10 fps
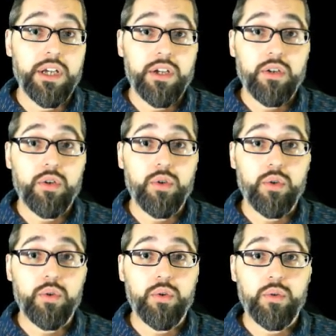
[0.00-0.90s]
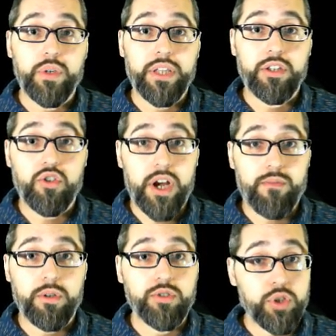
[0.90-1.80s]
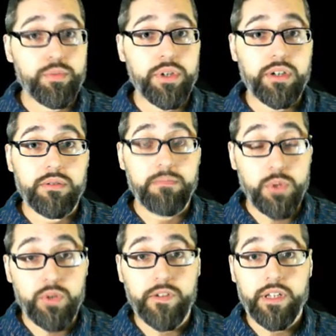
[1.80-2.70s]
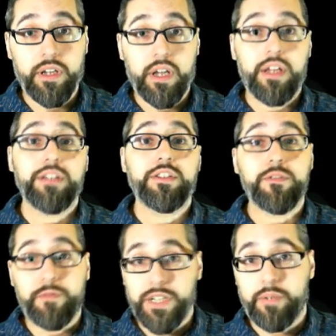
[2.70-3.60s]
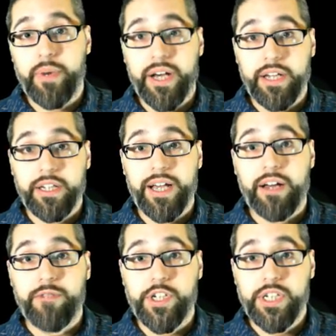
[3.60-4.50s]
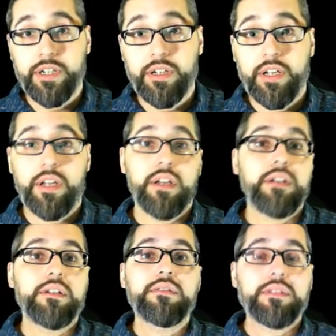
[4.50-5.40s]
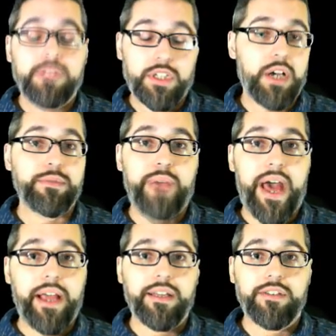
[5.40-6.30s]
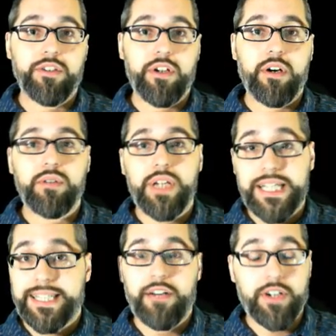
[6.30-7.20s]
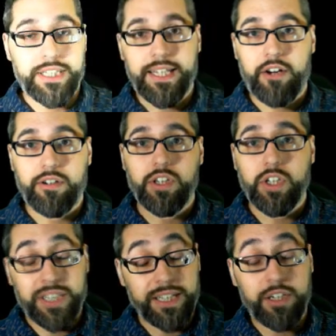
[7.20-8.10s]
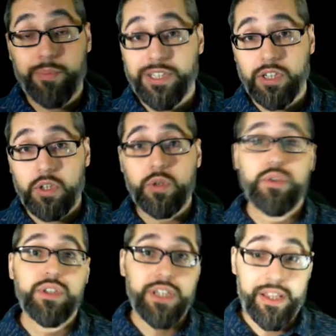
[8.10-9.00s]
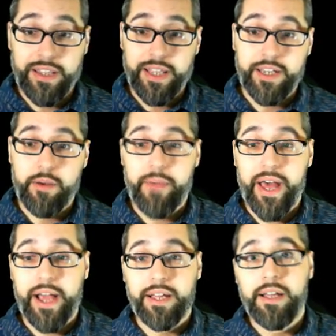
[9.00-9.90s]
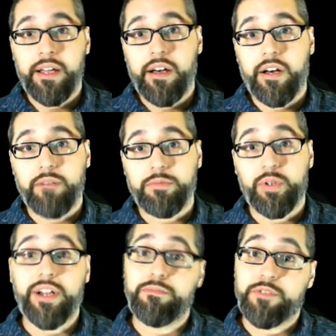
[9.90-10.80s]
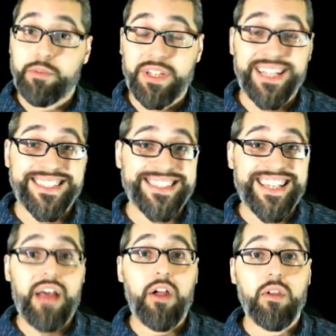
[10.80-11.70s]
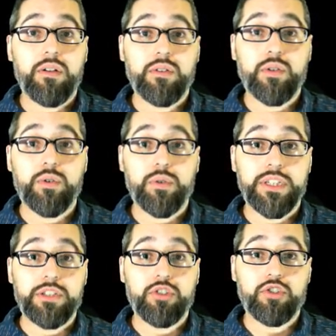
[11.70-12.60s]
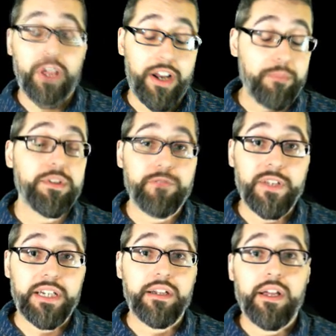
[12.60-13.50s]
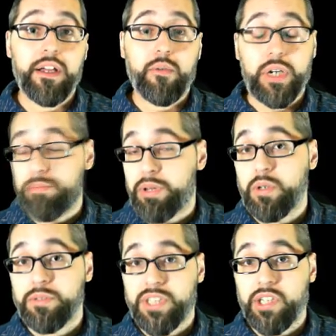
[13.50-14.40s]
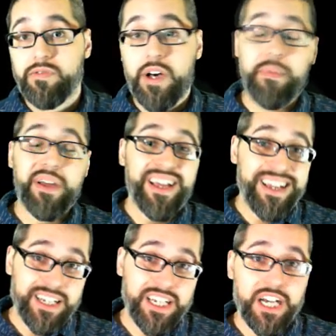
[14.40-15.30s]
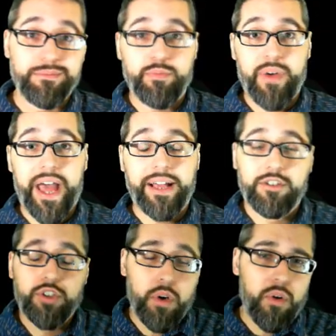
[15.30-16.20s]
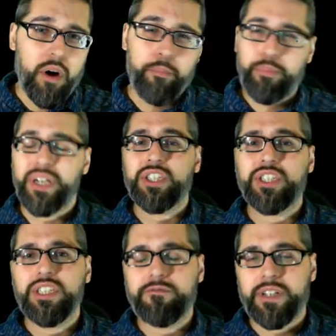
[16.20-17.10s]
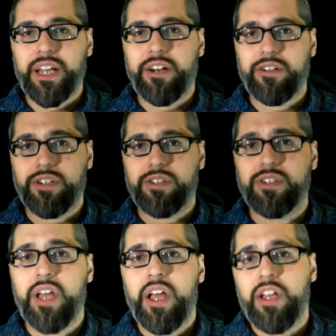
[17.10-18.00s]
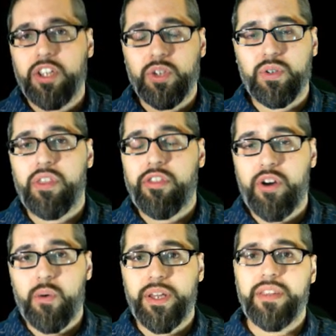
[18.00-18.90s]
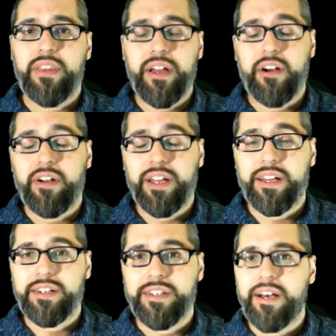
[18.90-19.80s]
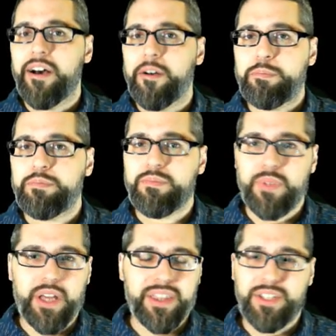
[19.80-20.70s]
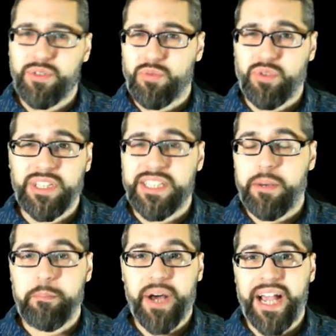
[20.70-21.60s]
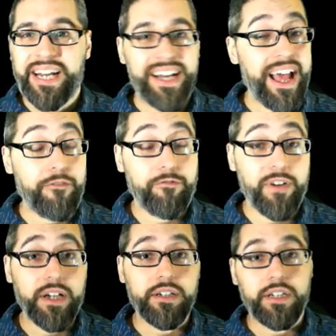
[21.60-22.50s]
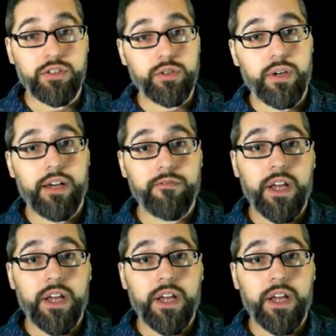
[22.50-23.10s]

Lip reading: who in the Dragon Ball Super movie, defeated by God Vegeta, comes back, etc., etc. Looks like they're about to lose, and then they come back. You could have someone like Cell, who is straight up defeated when he blows himself up, comes back. So a bunch of different characters you can throw in there, and I think you could really combine it and have fun, because you'll have